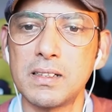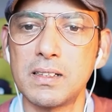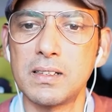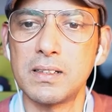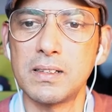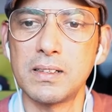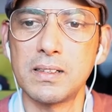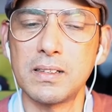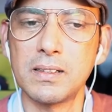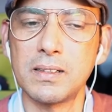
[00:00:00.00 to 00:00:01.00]

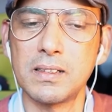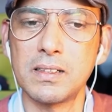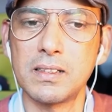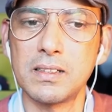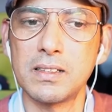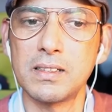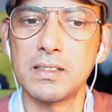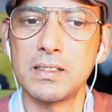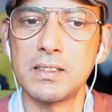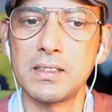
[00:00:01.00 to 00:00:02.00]

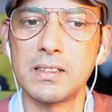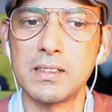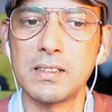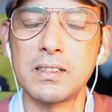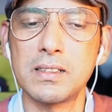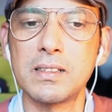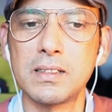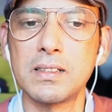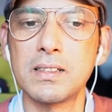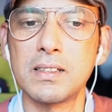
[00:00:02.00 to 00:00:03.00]

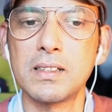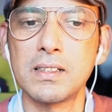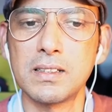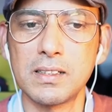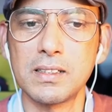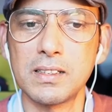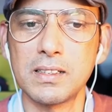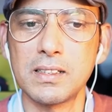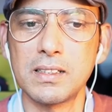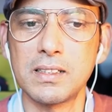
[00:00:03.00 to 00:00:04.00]

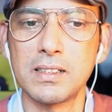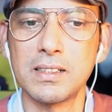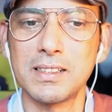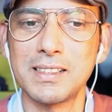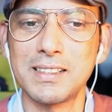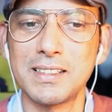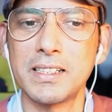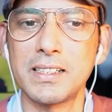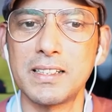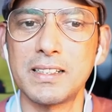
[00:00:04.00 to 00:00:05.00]

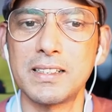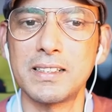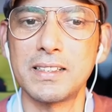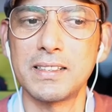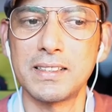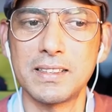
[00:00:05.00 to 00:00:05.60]
No words are spoken by the person on screen.